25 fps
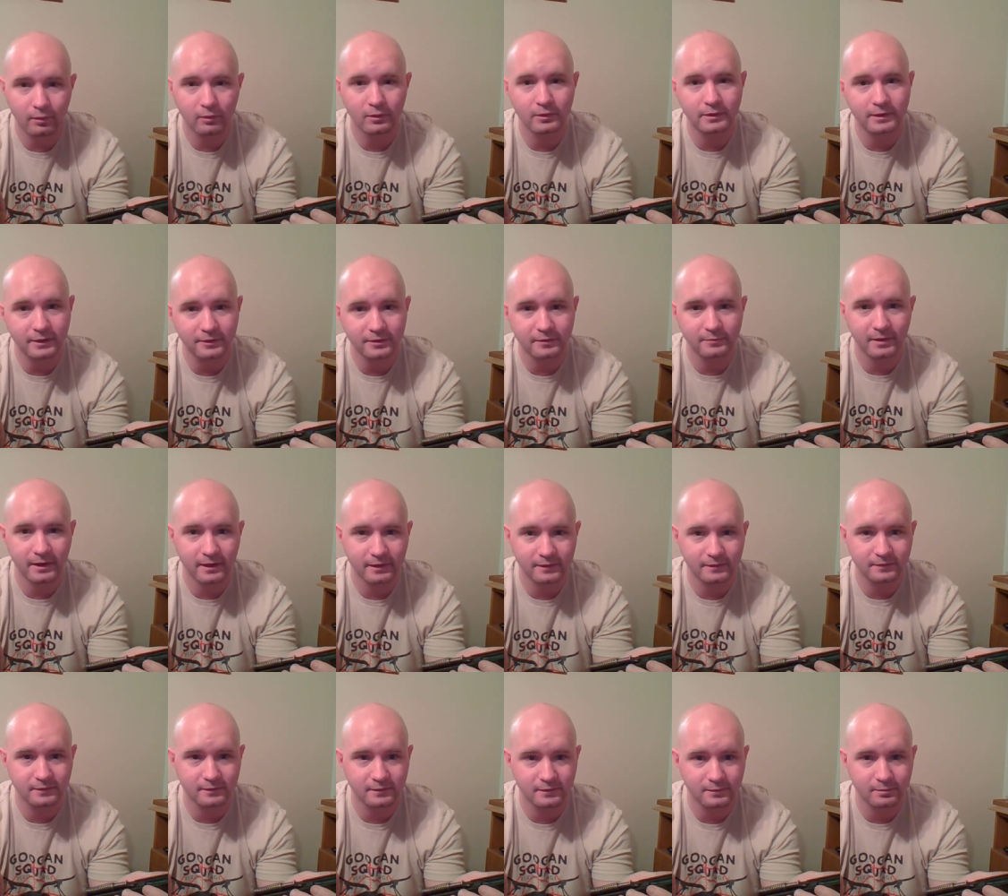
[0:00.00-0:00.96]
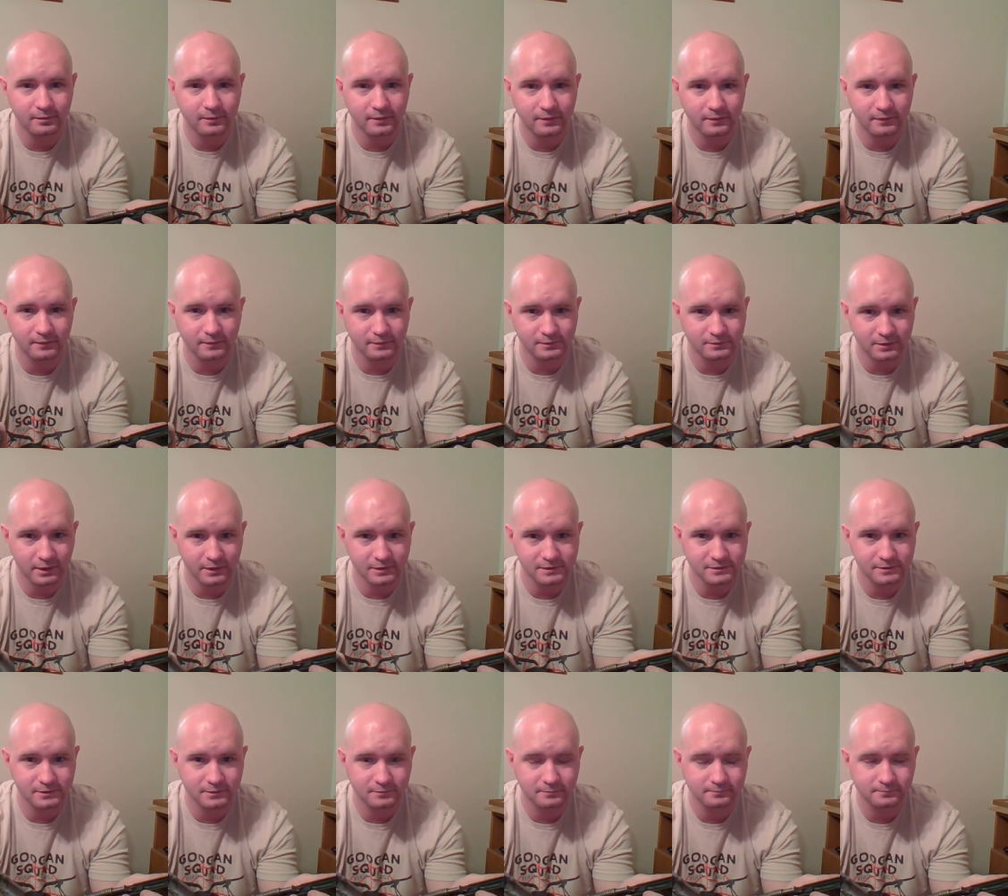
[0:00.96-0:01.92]
pulling out the magazine springs and
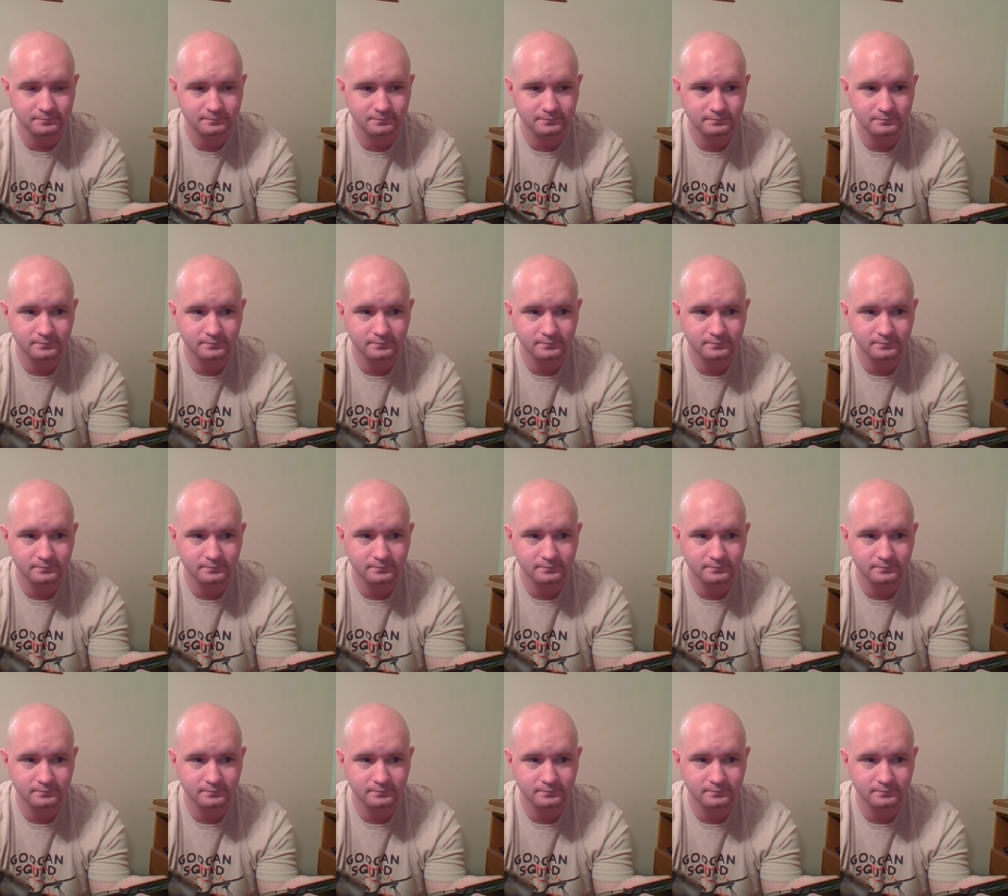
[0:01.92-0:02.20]
stretching them